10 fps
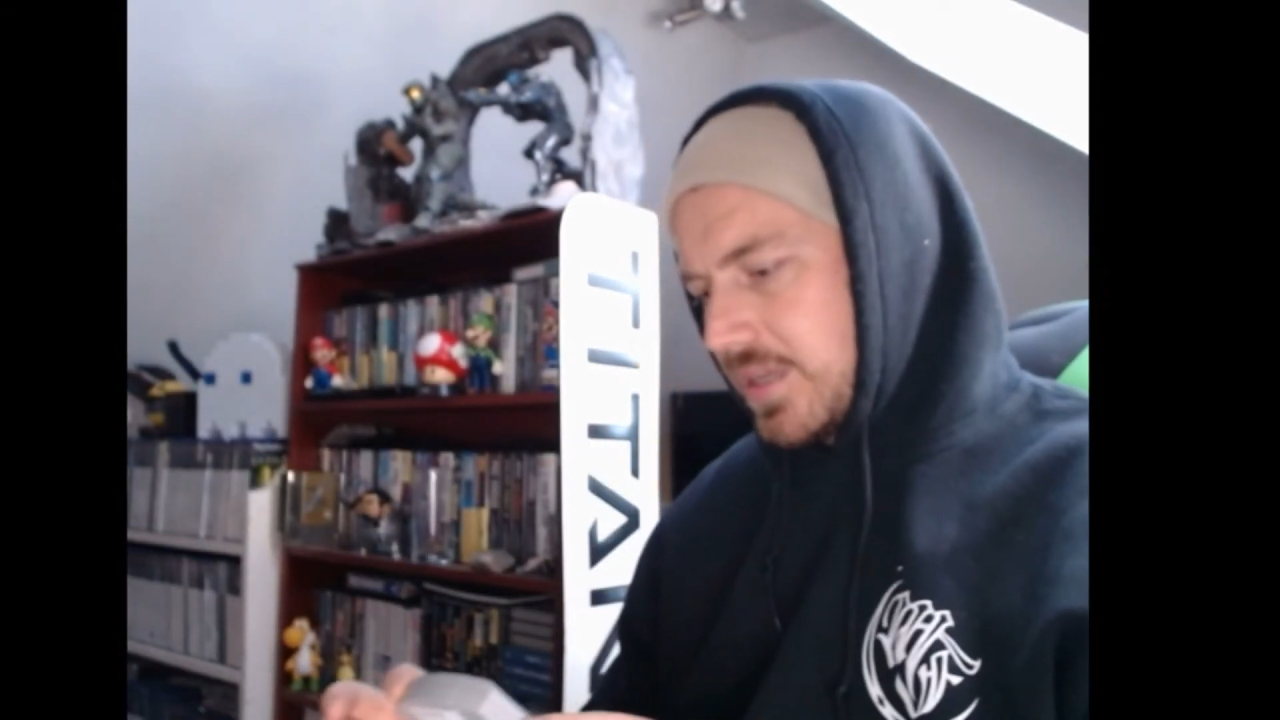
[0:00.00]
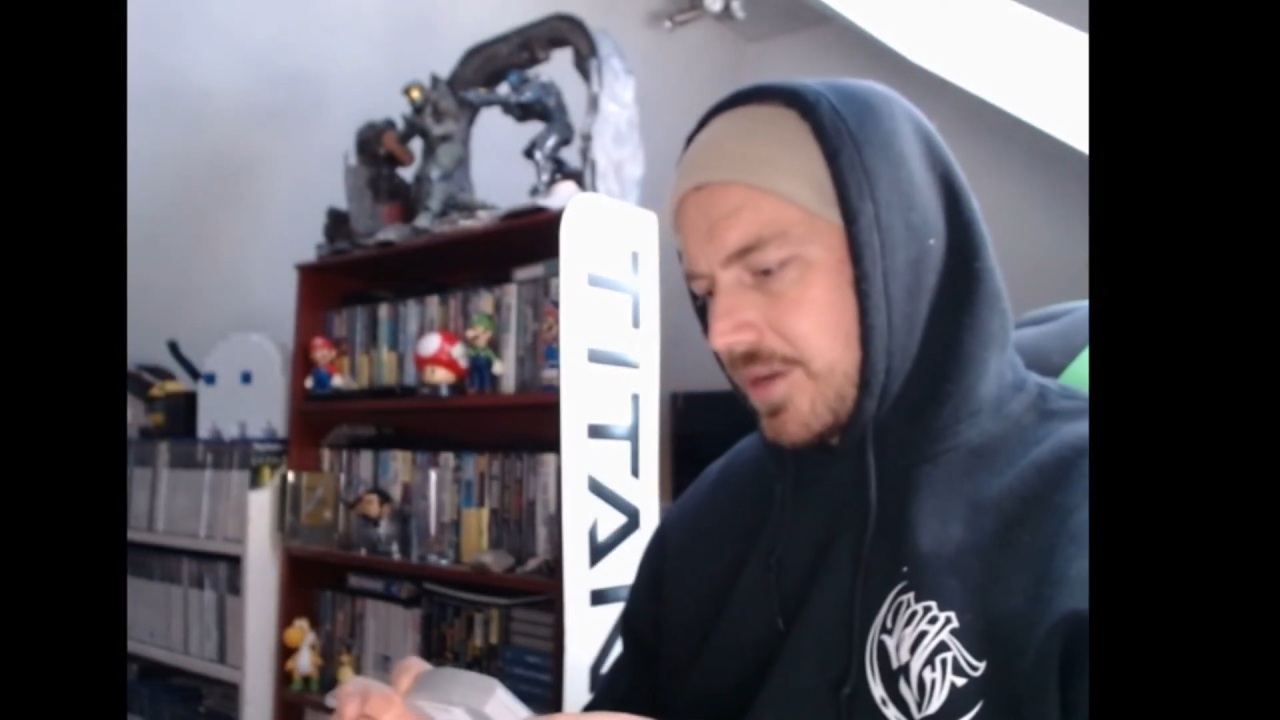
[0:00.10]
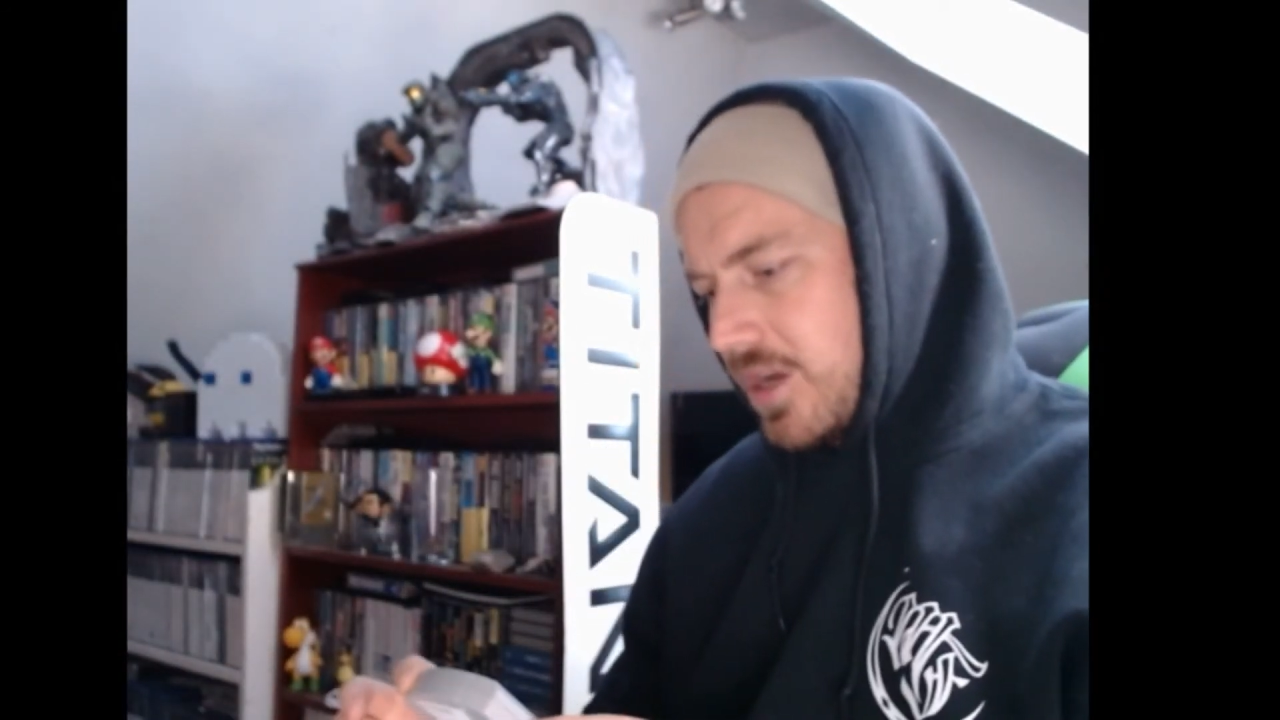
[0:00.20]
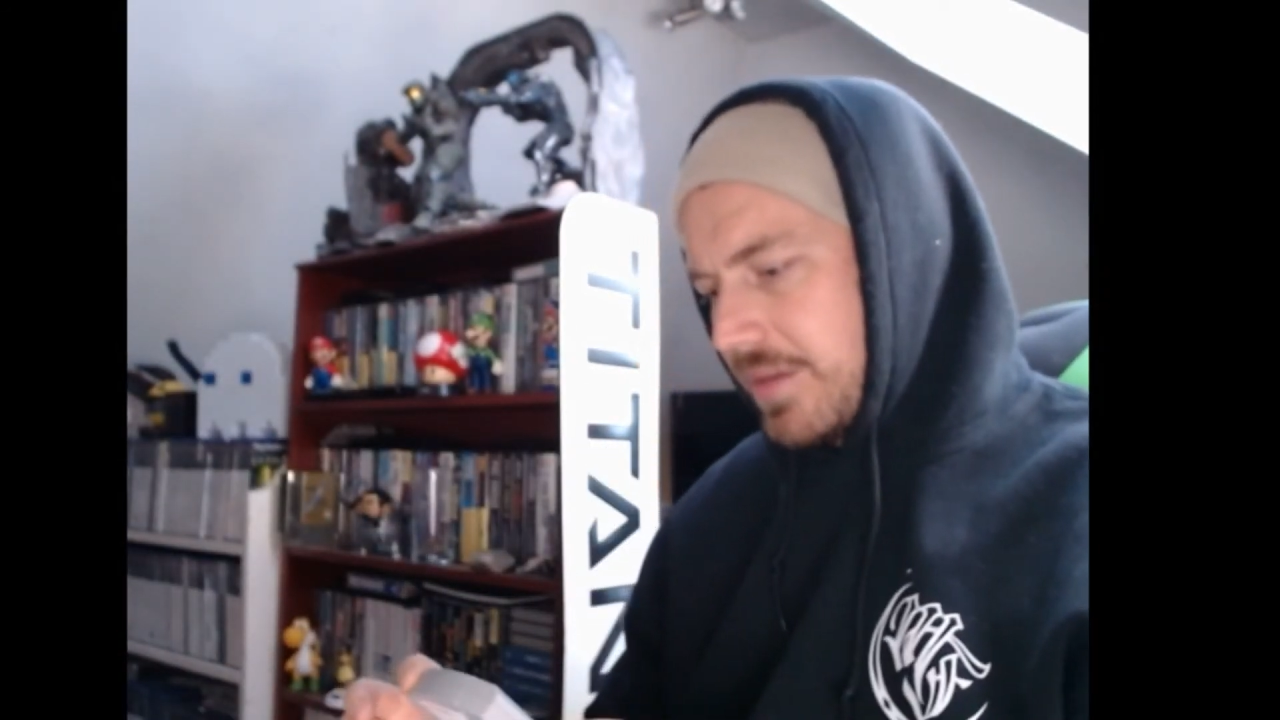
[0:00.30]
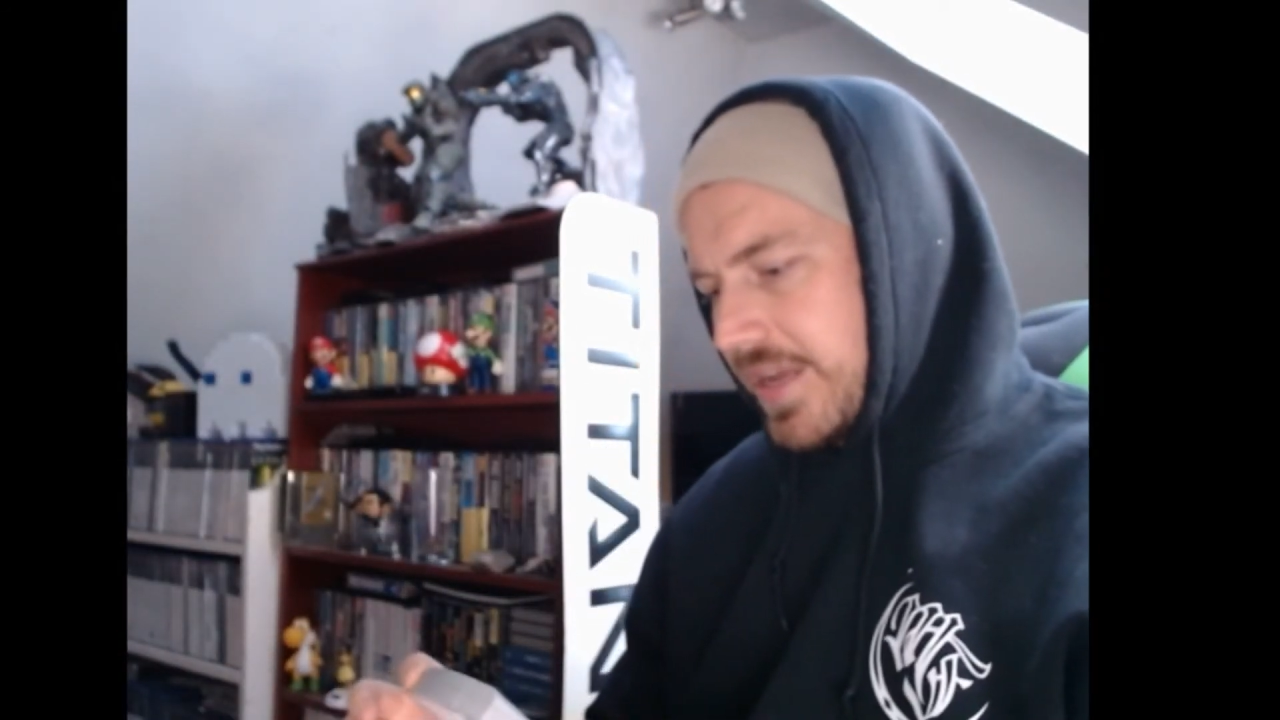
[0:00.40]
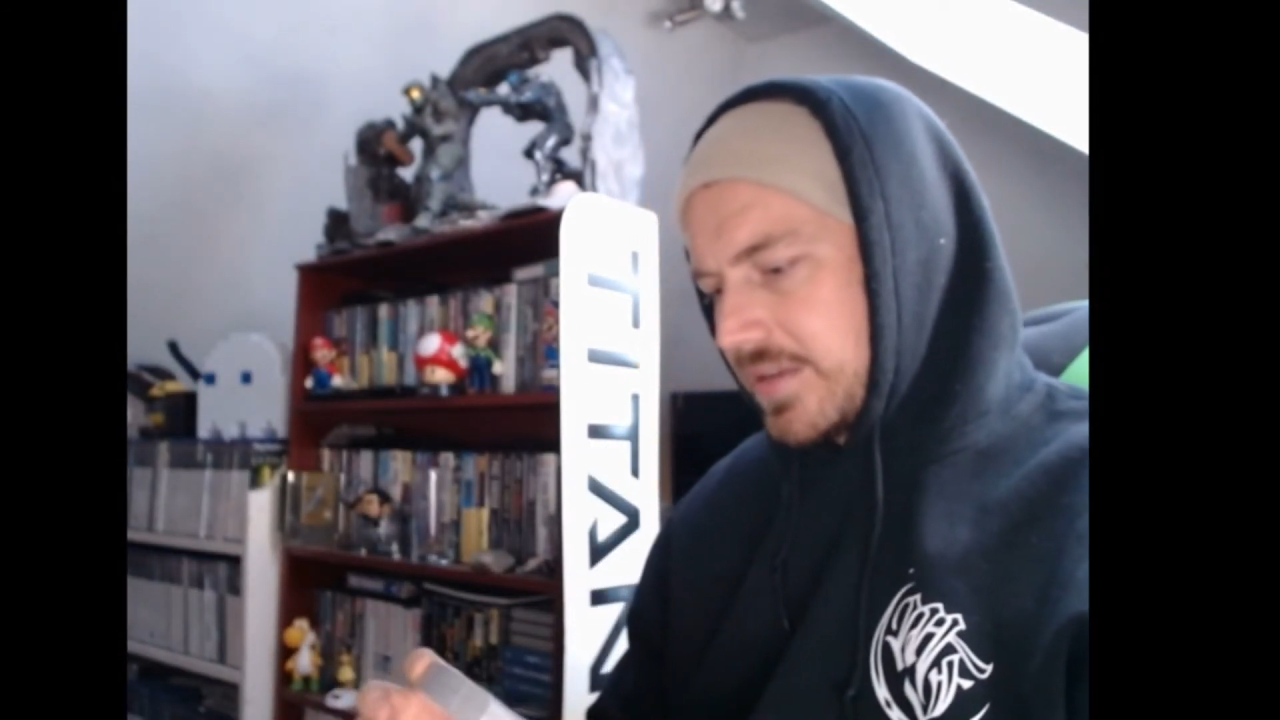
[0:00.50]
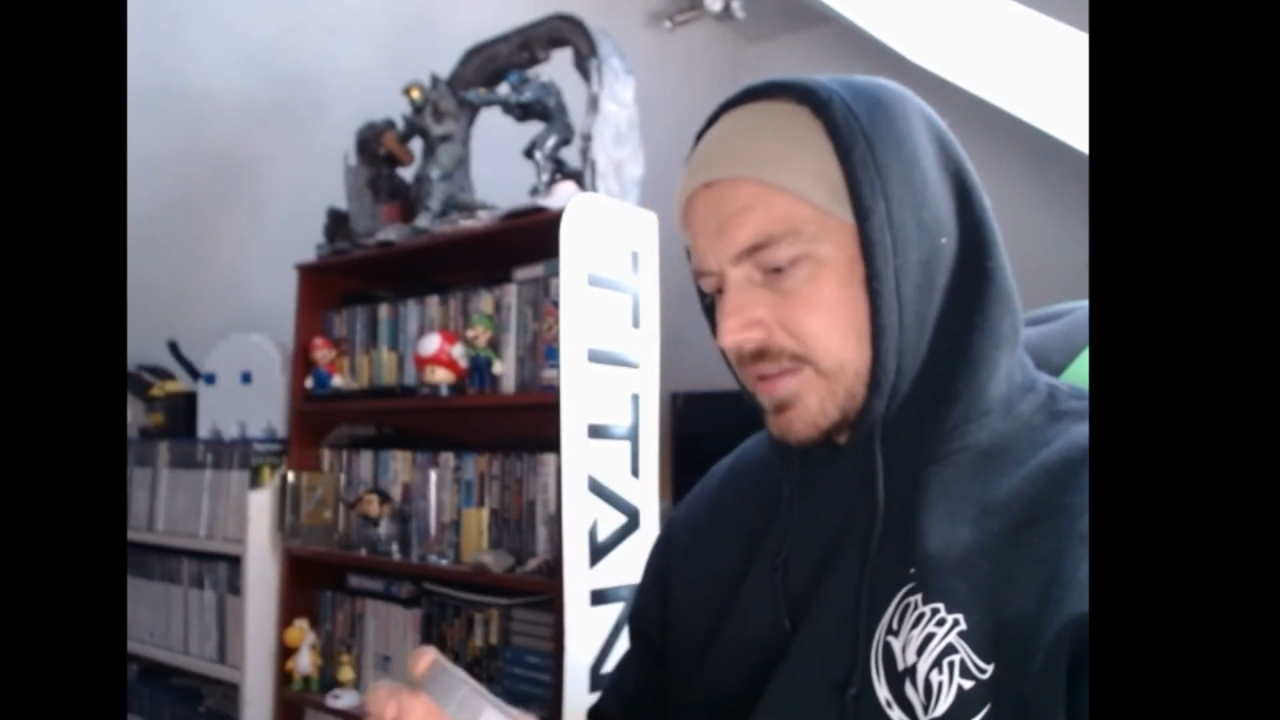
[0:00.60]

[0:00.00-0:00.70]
Carmageddon